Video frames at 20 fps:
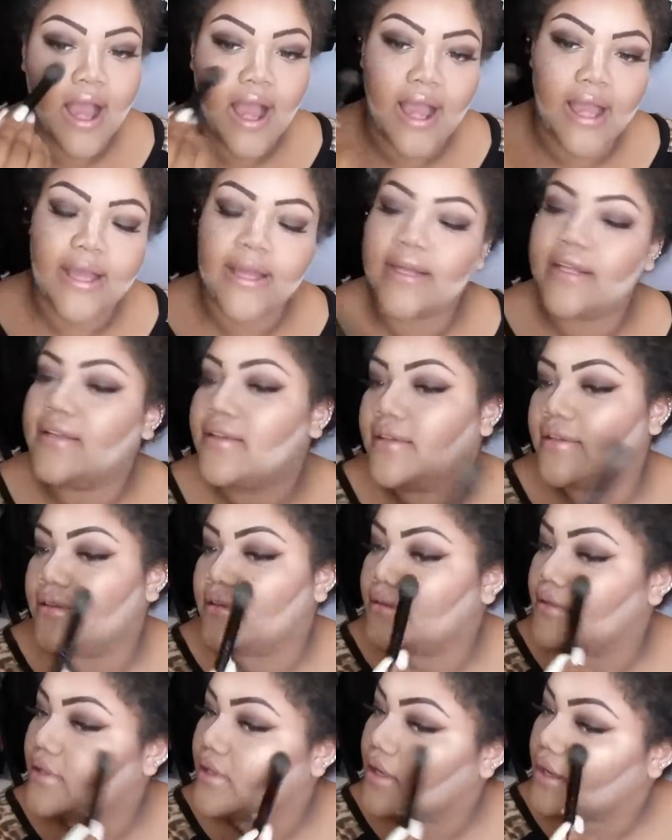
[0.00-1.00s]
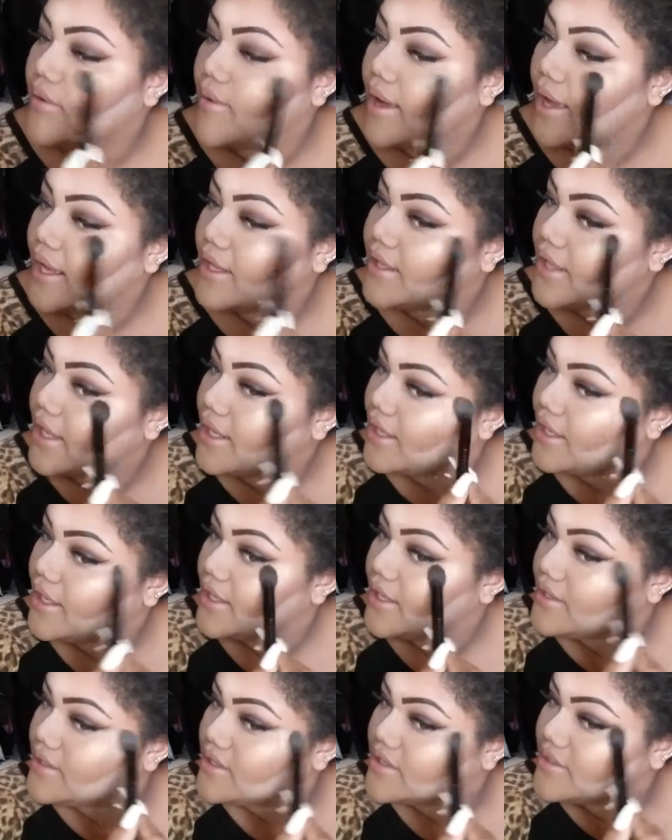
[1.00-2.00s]
highlight
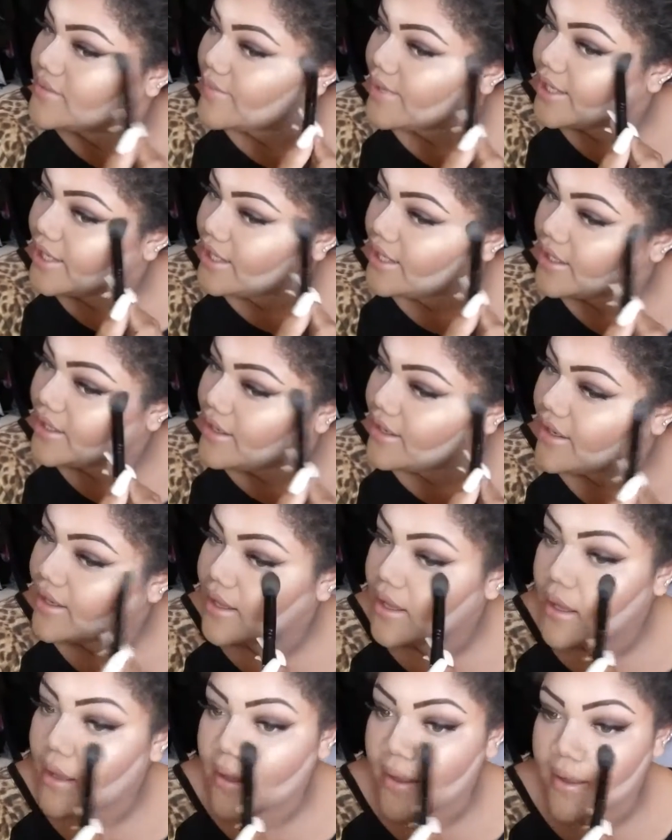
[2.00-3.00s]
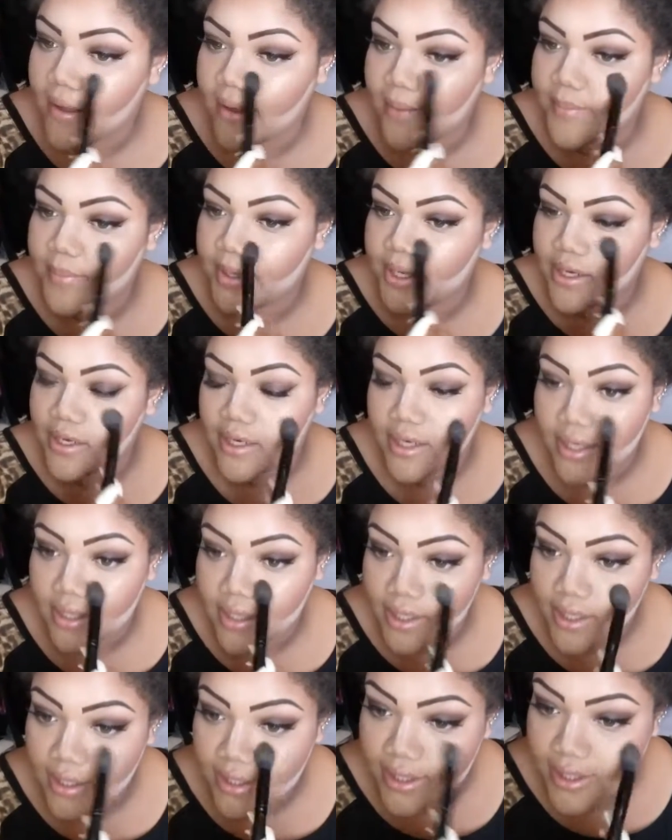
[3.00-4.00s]
it, just to make it
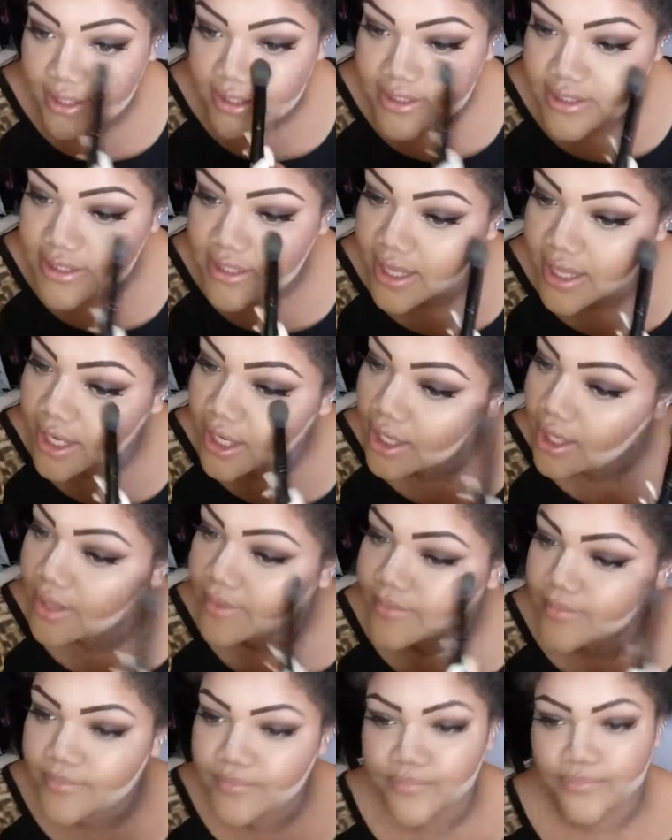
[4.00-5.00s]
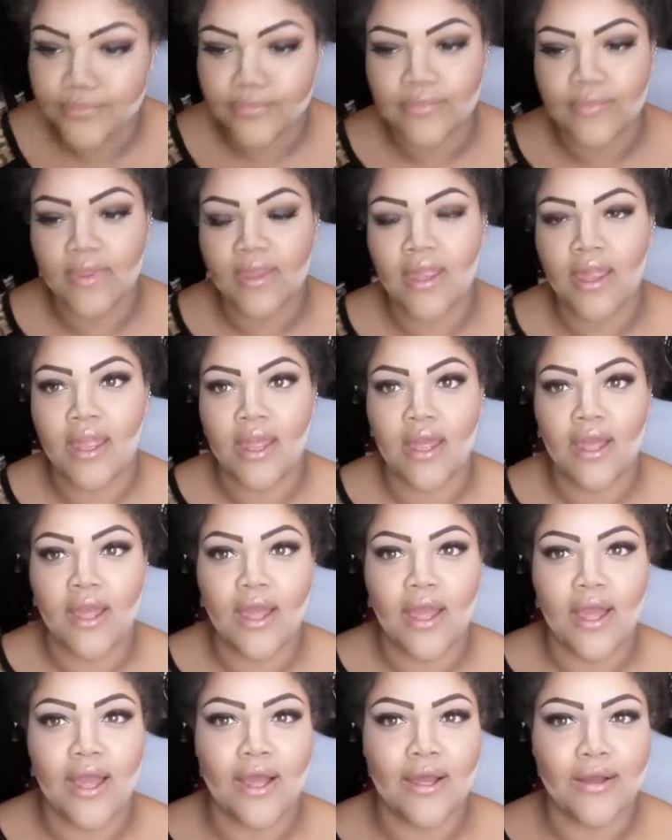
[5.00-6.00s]
appear like it's there.
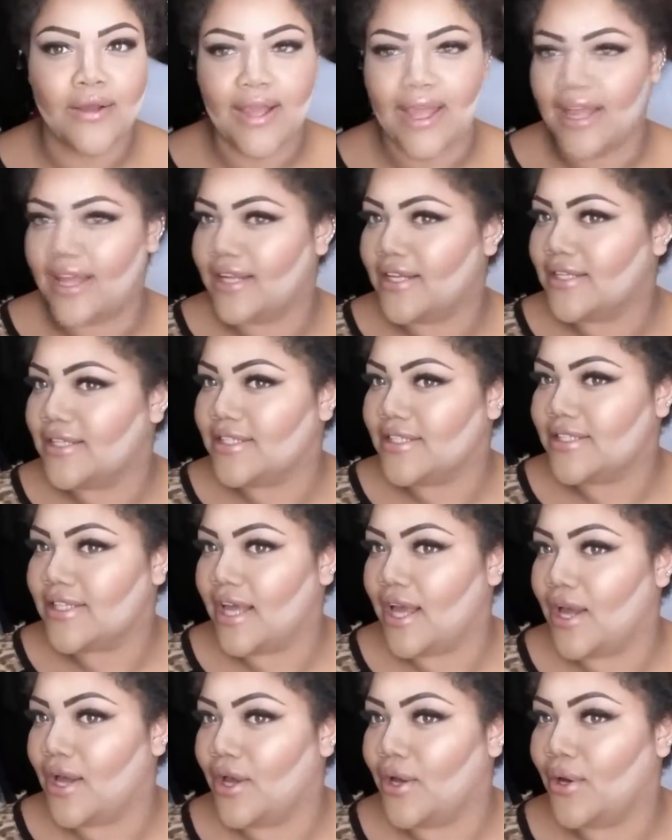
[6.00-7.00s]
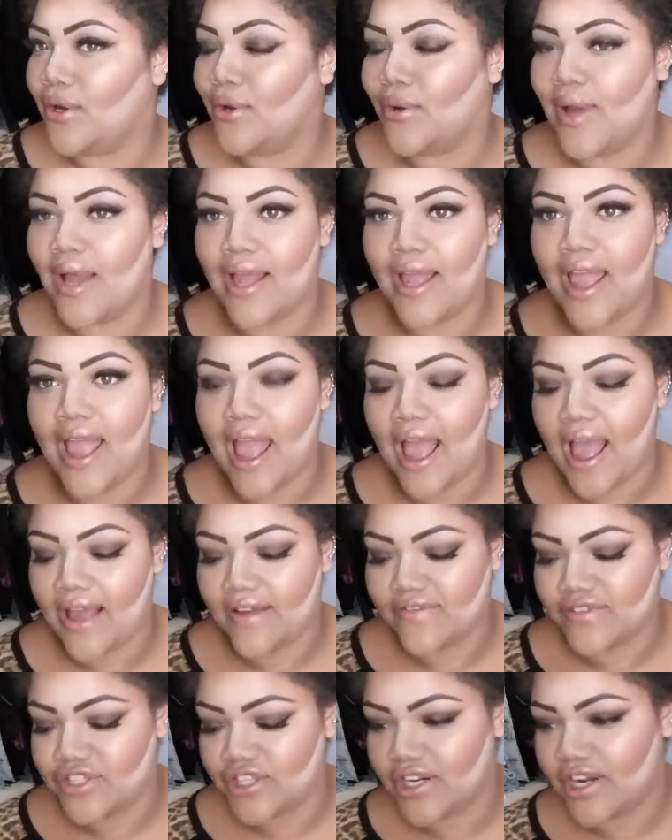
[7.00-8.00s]
Okay, so
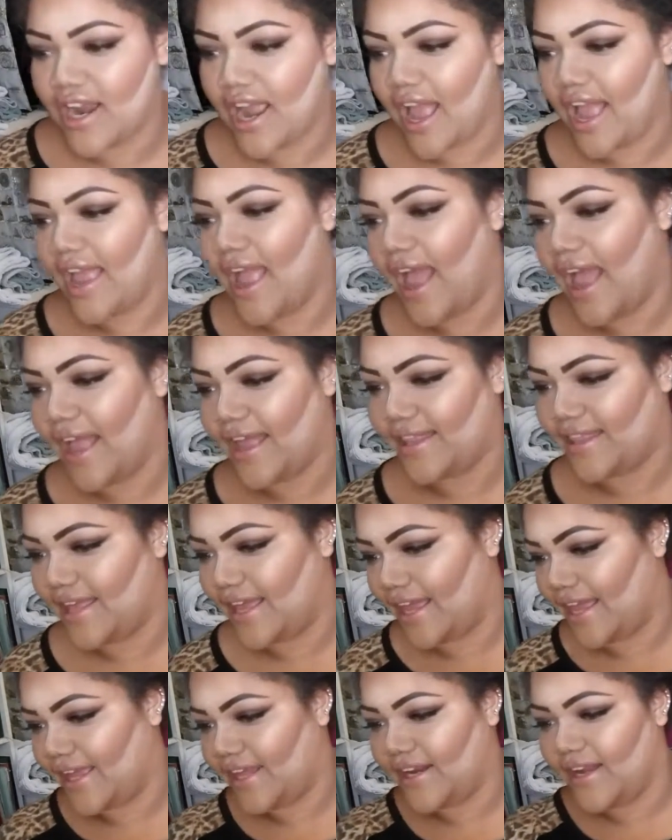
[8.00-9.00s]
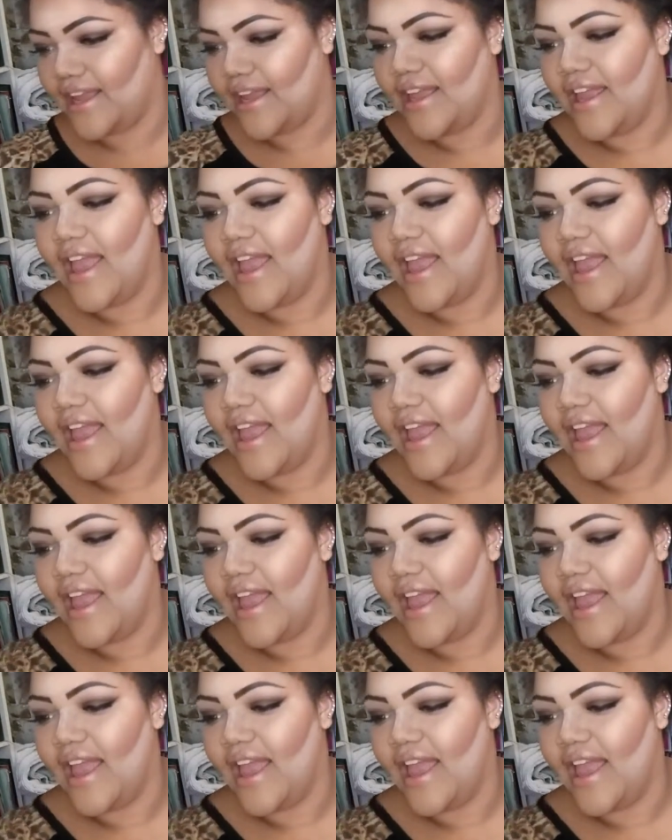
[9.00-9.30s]
after I highlight,